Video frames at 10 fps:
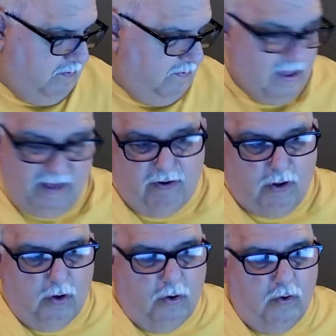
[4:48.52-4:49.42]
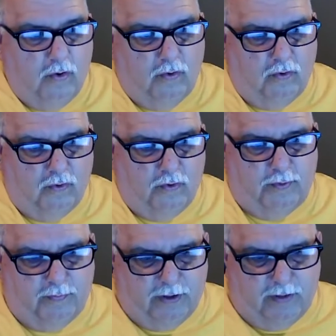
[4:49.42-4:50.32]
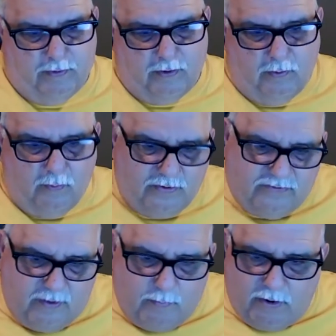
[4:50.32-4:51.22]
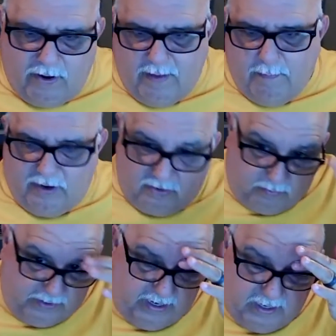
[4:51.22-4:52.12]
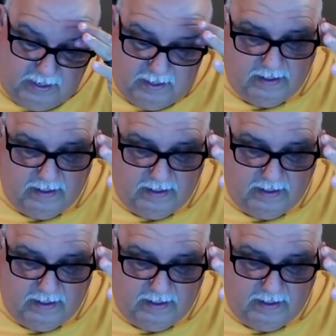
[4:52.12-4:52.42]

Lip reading: We have a whole group of people who are somewhere in between.